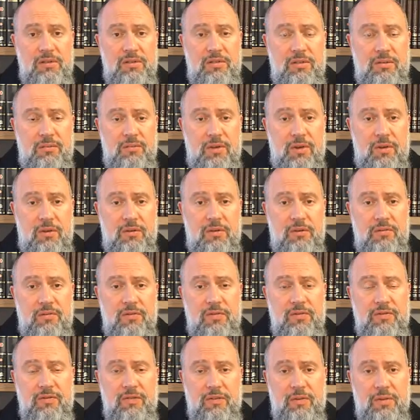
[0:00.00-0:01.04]
to both,
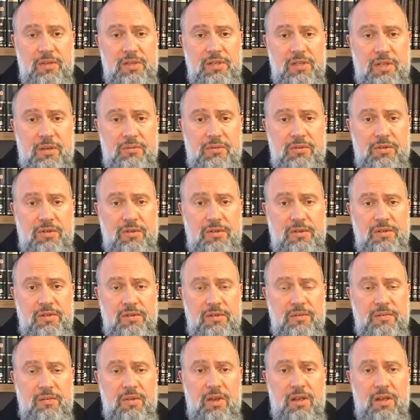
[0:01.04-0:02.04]
with few exceptions.